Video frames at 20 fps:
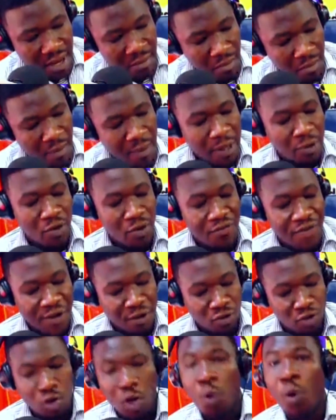The battle
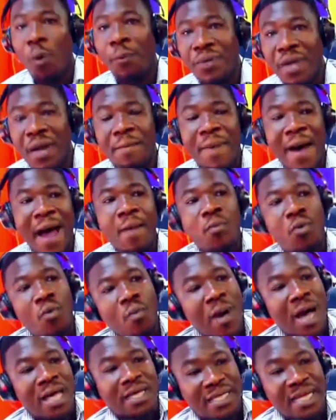fought. So be a Bible
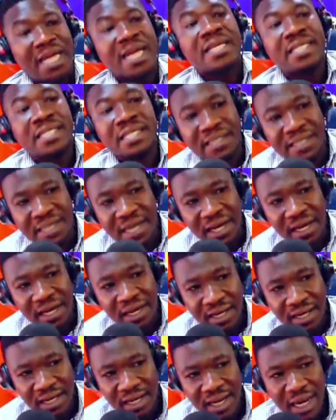moi. Say this city.
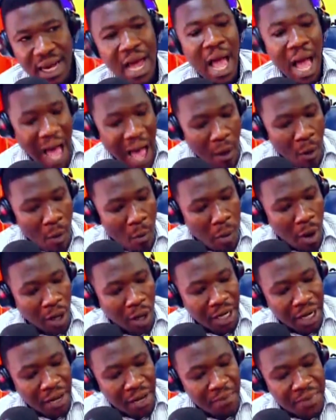I'm born in
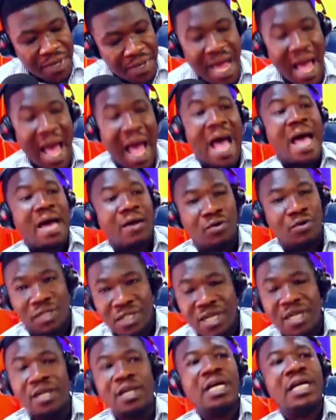Bia. Not here.
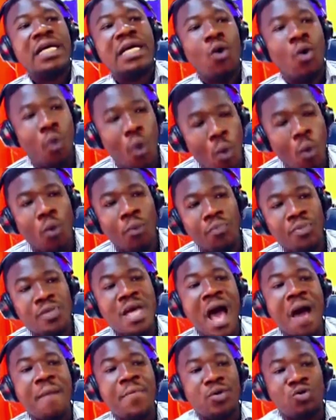Who will be
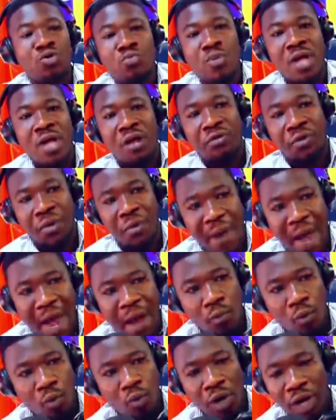able to me a
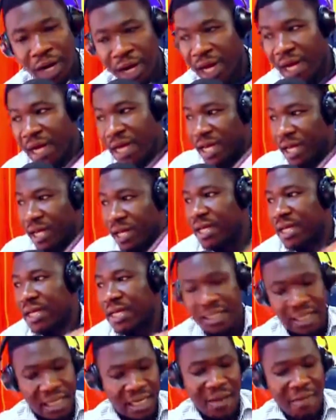Bible? In the
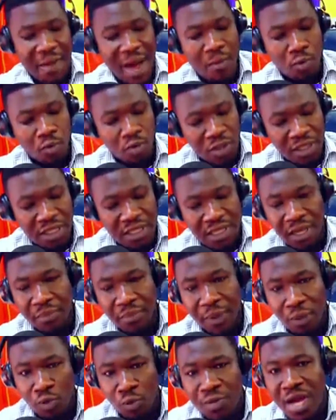say na Bible city.
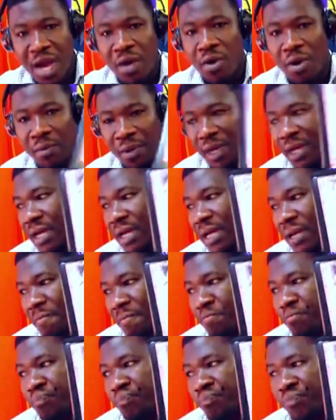But you be a me.
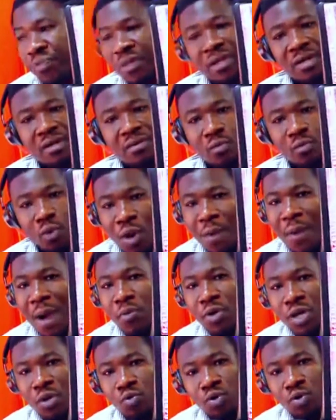Where
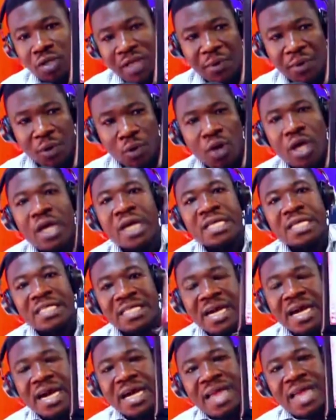Bible no kutabino.
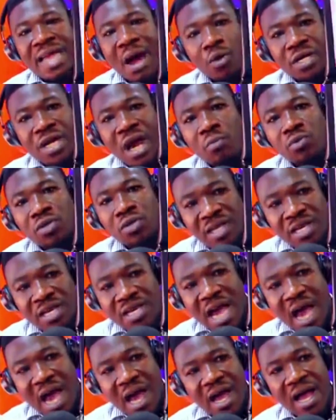Say a Dawood de
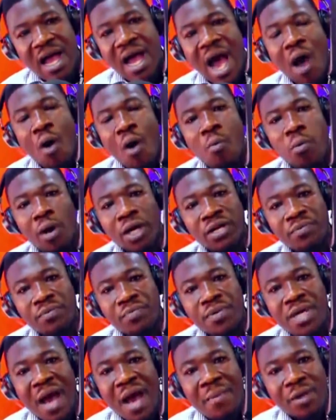Museya. I'm born
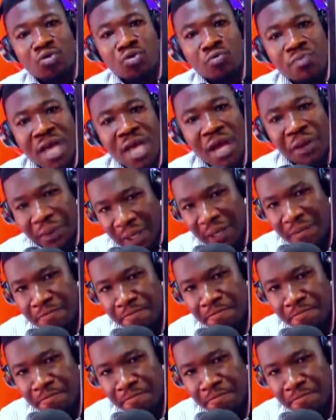in Bia. To me a she.